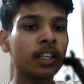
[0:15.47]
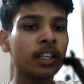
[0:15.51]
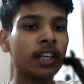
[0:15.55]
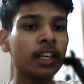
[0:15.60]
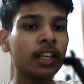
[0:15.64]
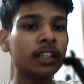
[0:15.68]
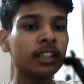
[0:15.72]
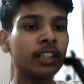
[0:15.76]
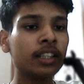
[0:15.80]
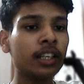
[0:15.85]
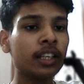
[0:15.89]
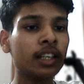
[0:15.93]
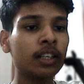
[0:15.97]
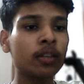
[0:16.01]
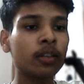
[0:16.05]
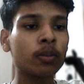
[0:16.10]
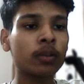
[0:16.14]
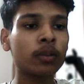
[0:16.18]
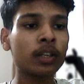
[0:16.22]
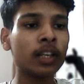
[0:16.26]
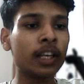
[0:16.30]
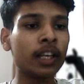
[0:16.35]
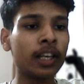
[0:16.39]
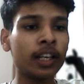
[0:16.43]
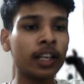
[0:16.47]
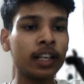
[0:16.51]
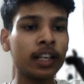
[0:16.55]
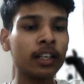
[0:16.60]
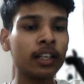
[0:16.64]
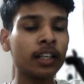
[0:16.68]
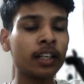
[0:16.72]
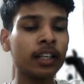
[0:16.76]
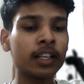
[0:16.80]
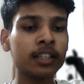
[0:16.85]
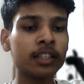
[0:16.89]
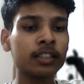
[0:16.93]
and there are total
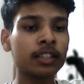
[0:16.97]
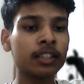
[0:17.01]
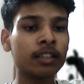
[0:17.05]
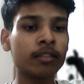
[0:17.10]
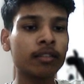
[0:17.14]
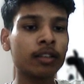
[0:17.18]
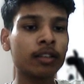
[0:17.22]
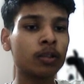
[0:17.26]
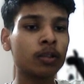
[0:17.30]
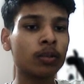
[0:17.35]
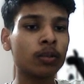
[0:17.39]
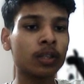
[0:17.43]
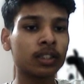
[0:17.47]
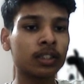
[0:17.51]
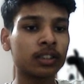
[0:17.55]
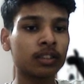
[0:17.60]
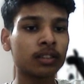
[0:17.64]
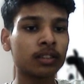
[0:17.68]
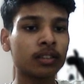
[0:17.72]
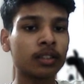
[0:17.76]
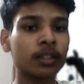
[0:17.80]
n days given to us.